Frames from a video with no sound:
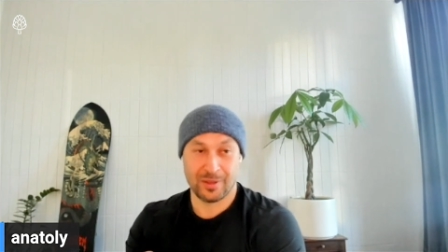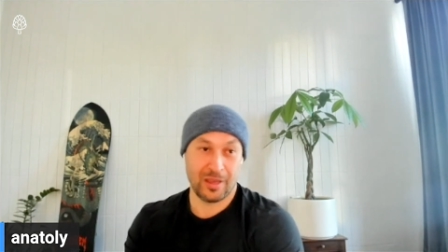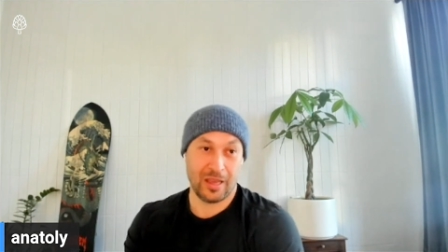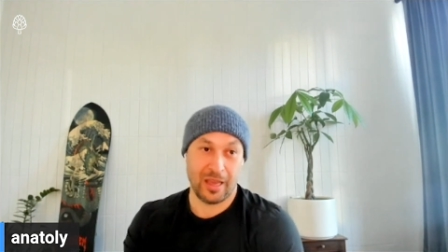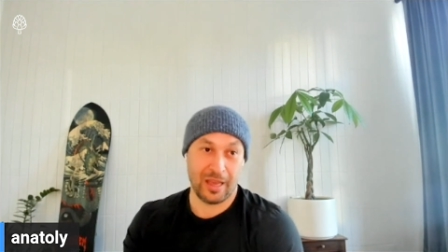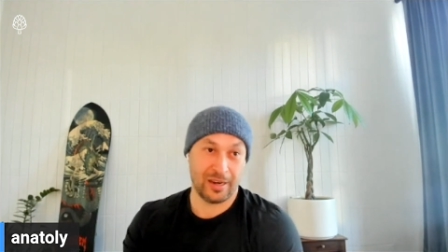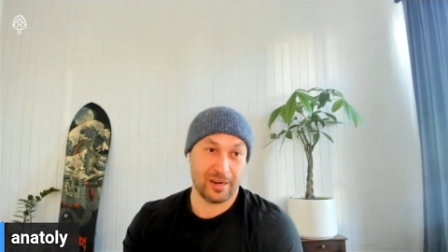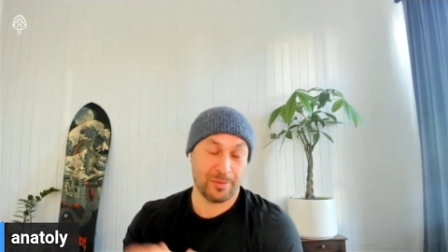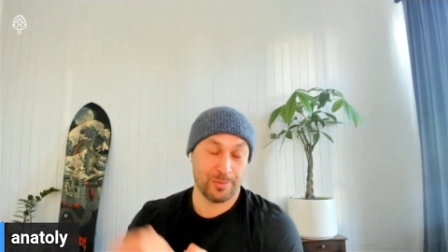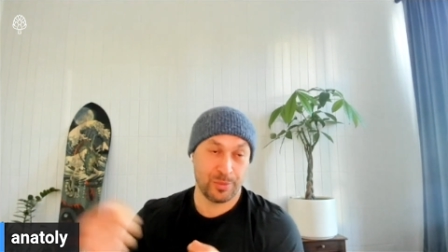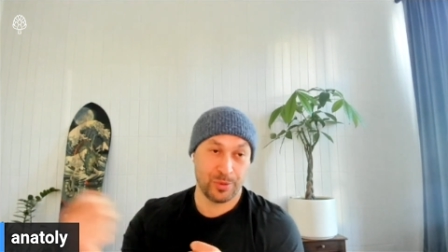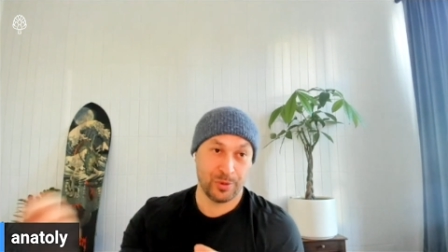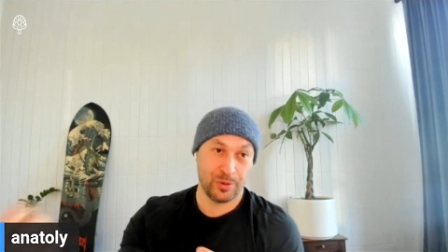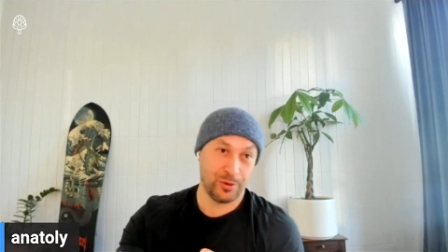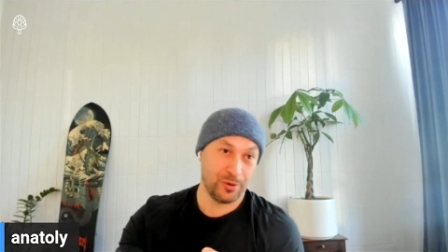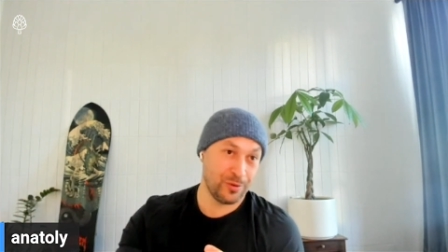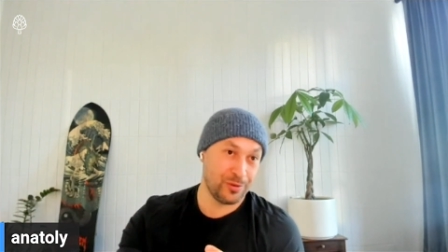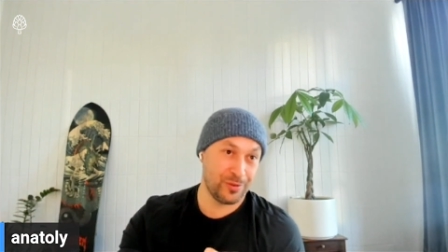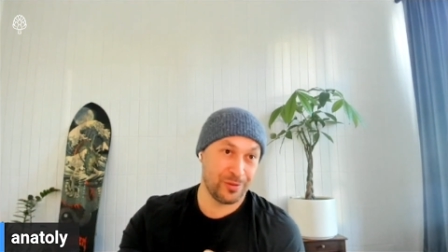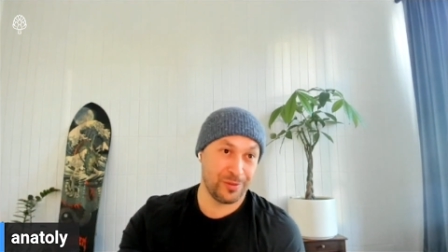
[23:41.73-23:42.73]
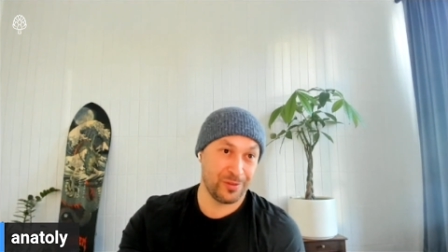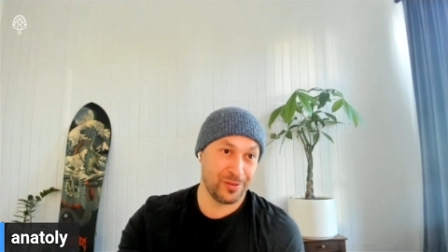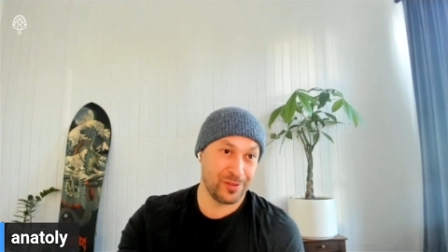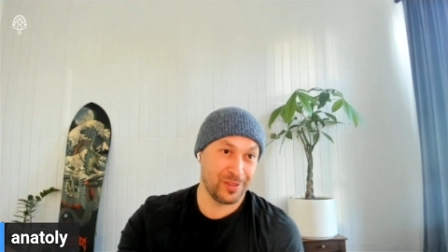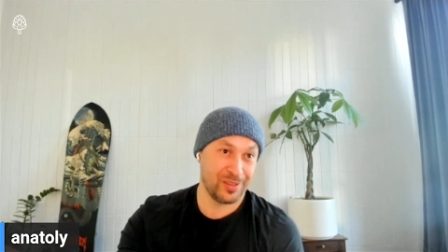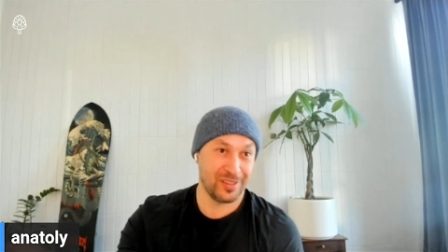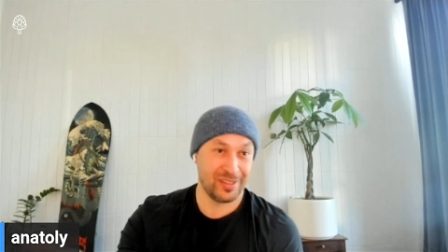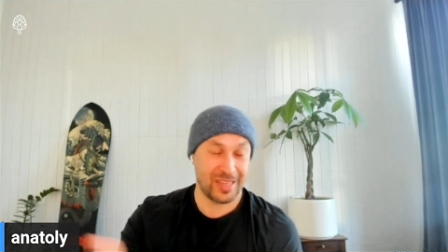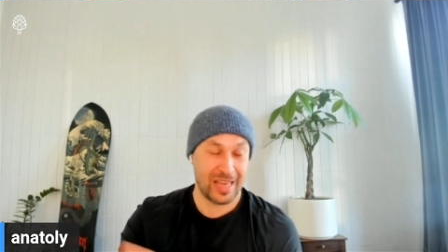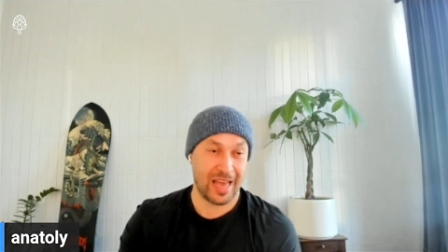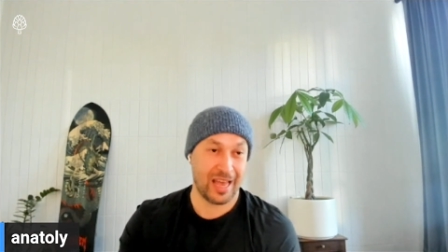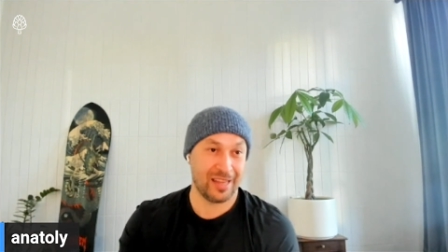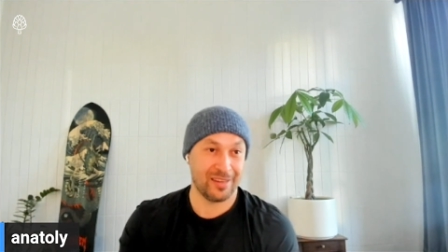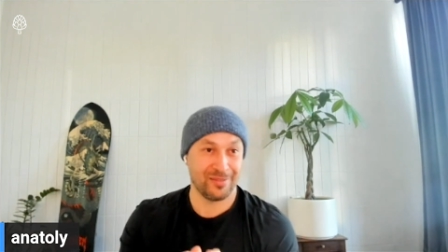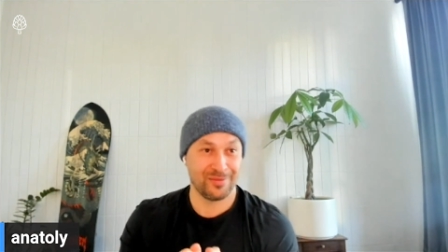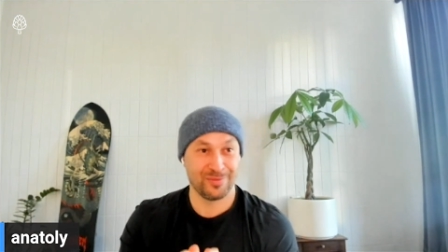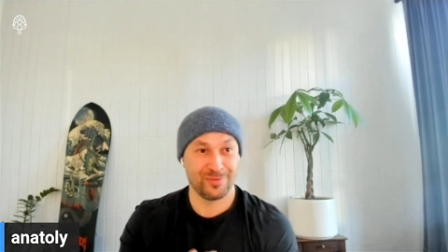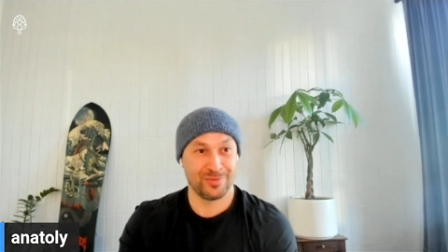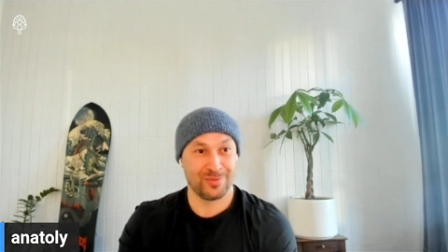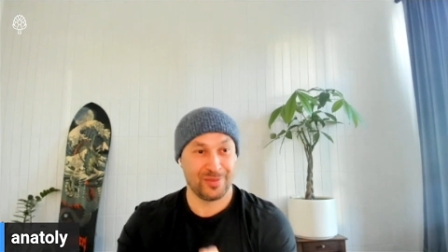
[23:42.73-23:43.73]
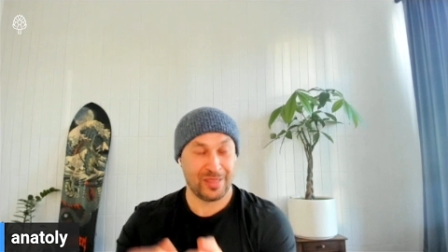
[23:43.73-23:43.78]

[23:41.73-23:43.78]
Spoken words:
and a proof that